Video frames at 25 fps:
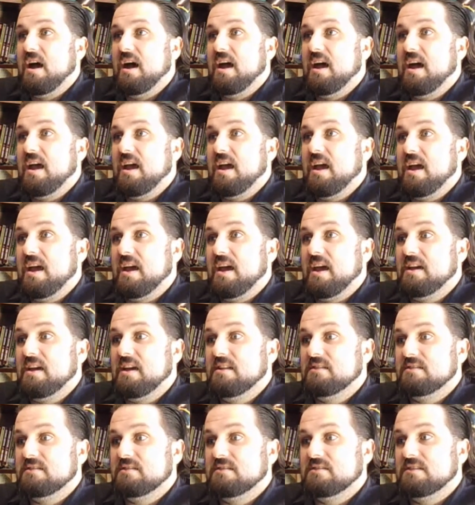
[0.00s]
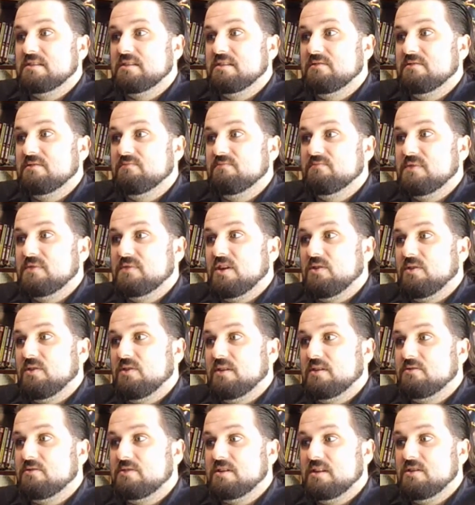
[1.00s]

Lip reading: and it'll get